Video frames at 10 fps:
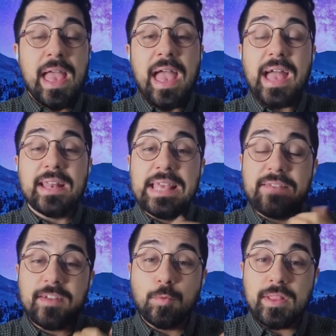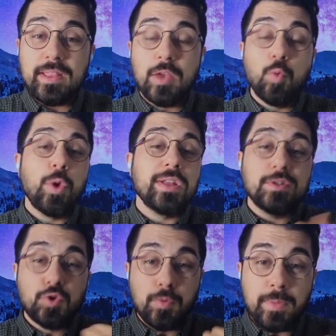And even when they went
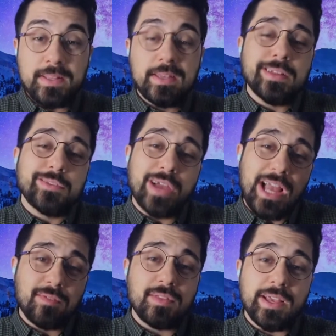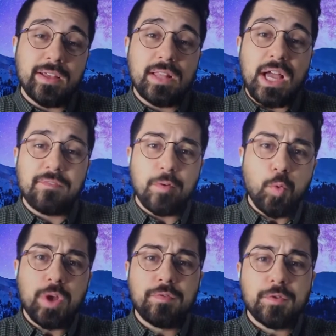to Medina to have like a life
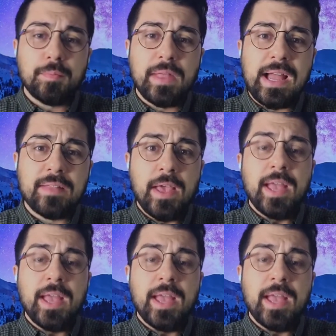away from that,